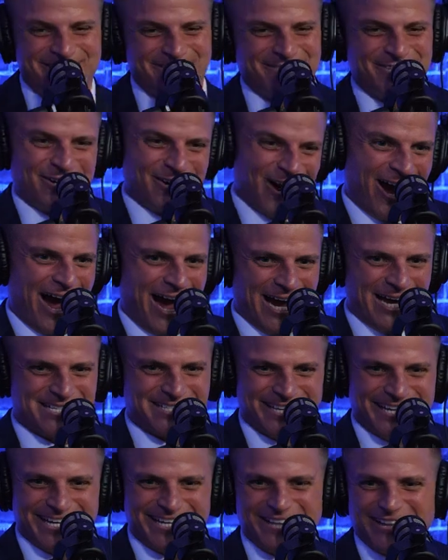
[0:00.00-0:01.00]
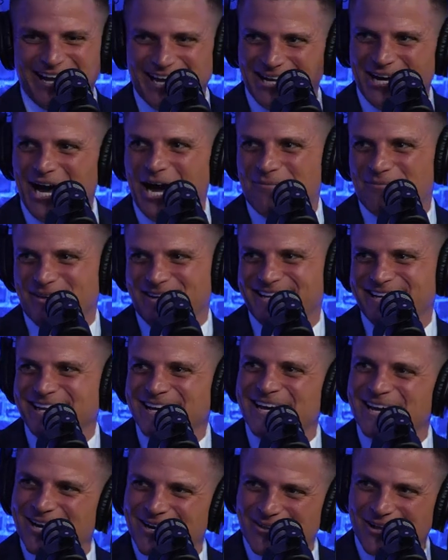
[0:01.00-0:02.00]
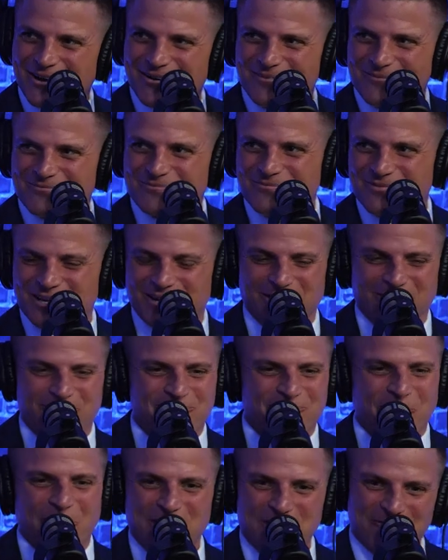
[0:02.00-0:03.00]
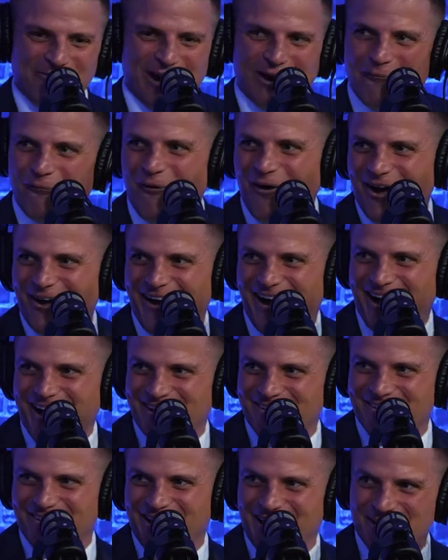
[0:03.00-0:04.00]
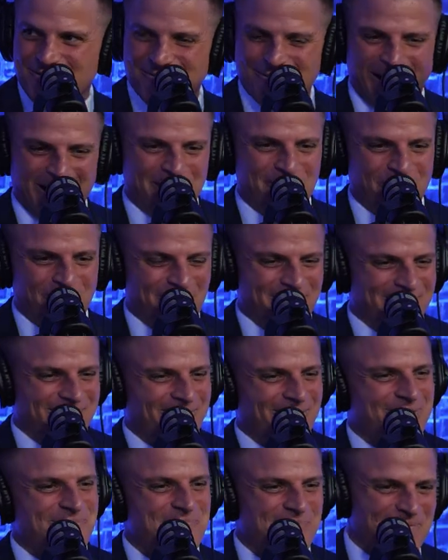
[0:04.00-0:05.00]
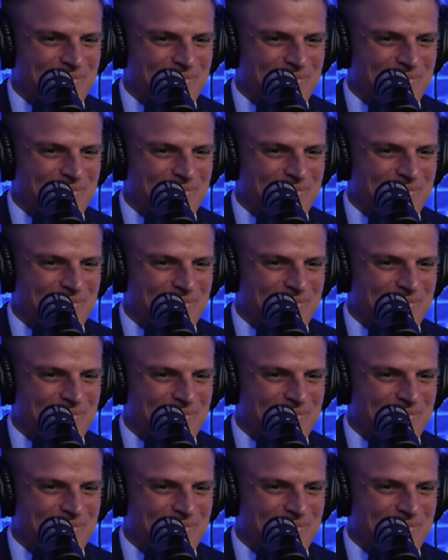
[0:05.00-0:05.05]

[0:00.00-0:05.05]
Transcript: see your eyes like light yeah. up and like you know forty five watt. I I I you know